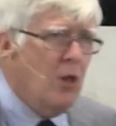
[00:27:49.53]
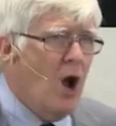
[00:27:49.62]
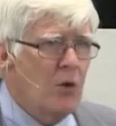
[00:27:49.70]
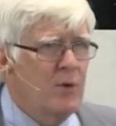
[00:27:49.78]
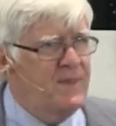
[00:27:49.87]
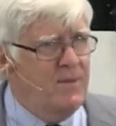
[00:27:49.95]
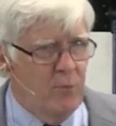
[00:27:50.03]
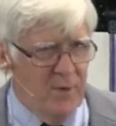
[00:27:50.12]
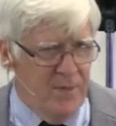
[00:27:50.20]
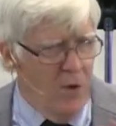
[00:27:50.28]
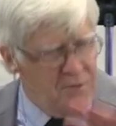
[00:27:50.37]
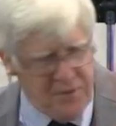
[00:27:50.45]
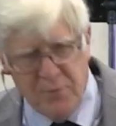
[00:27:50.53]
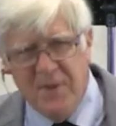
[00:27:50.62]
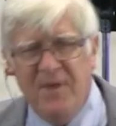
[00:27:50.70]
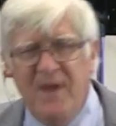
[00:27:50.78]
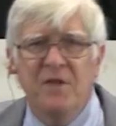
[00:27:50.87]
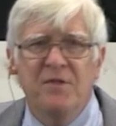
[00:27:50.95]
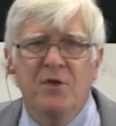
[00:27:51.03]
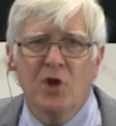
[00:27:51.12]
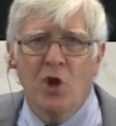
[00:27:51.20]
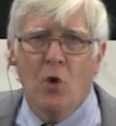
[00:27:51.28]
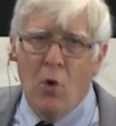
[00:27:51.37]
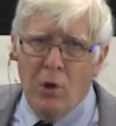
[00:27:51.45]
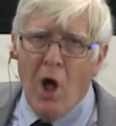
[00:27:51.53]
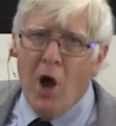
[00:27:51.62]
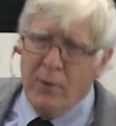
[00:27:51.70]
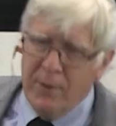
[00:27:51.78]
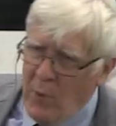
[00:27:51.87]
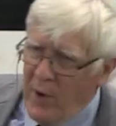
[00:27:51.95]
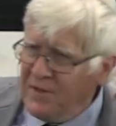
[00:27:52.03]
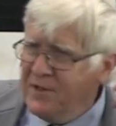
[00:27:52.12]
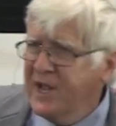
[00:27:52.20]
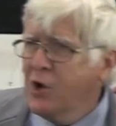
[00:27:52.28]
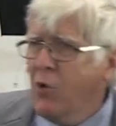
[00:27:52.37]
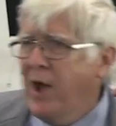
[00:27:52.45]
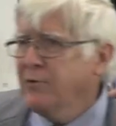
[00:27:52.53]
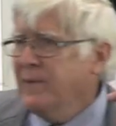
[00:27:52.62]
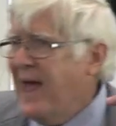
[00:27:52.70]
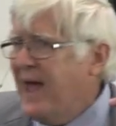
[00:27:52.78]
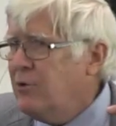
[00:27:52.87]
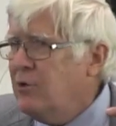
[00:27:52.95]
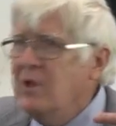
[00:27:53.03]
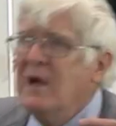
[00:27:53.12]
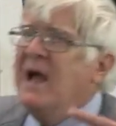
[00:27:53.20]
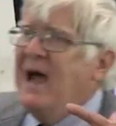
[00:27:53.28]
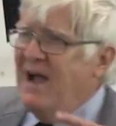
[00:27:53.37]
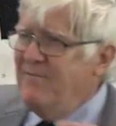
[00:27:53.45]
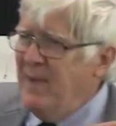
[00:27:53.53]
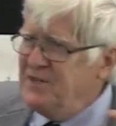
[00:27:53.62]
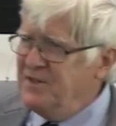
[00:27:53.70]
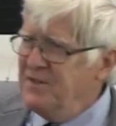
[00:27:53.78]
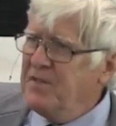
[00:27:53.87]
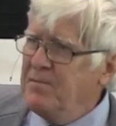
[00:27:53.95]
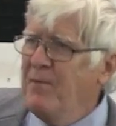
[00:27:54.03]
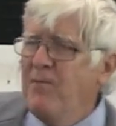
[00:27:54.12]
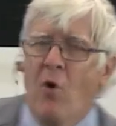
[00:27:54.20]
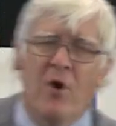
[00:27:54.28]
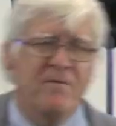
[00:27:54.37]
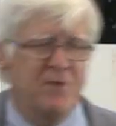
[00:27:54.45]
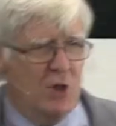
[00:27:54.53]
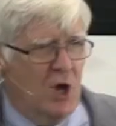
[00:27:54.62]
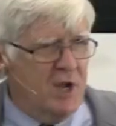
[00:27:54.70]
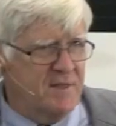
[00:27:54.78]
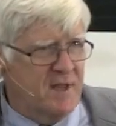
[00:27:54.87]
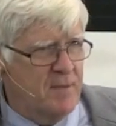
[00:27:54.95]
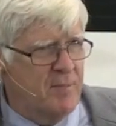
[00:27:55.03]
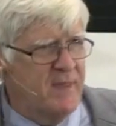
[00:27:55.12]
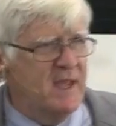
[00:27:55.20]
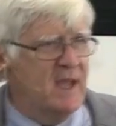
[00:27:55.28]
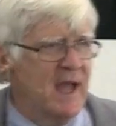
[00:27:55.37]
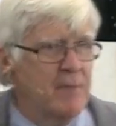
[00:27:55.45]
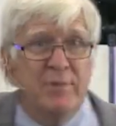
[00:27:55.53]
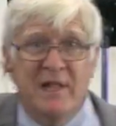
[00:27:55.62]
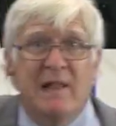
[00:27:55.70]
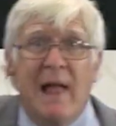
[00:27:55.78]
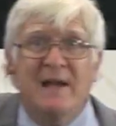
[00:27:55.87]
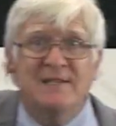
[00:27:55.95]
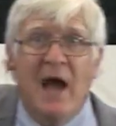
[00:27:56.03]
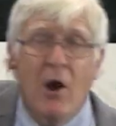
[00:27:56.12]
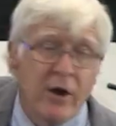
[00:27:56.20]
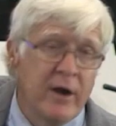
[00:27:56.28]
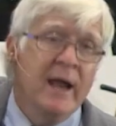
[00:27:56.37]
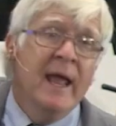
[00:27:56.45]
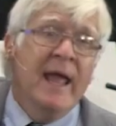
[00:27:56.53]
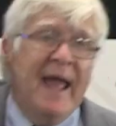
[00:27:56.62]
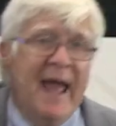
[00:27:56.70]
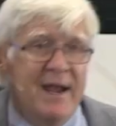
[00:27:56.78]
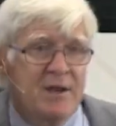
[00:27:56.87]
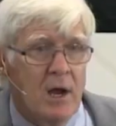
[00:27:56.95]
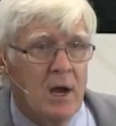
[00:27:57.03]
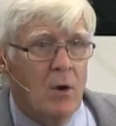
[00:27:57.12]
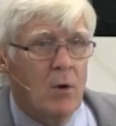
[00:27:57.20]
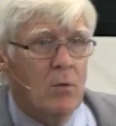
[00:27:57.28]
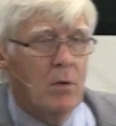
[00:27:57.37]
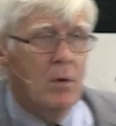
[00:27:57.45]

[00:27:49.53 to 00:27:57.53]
along with, with those three things, you can go along with the Wesleyan quadrilateral. I've mentioned this before. If you look at the, the clock tower at uh,